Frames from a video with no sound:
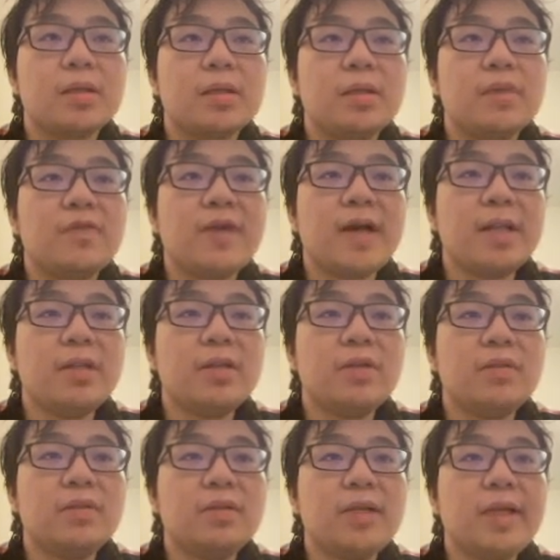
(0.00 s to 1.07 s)

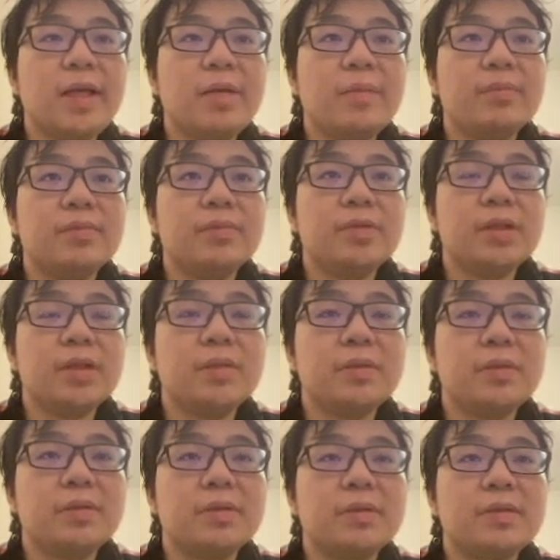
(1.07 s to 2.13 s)
Final name
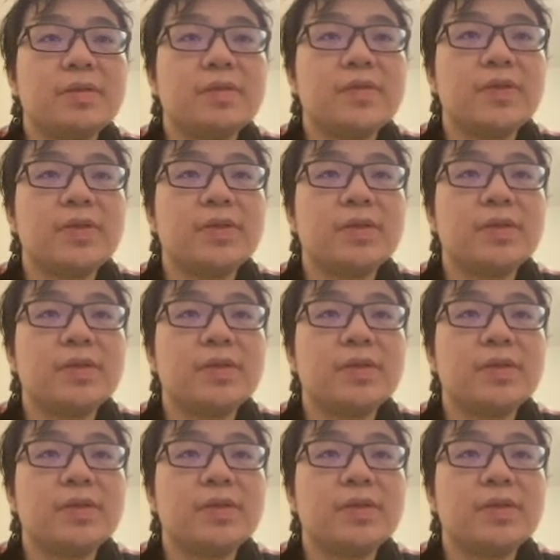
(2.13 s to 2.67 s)
equals field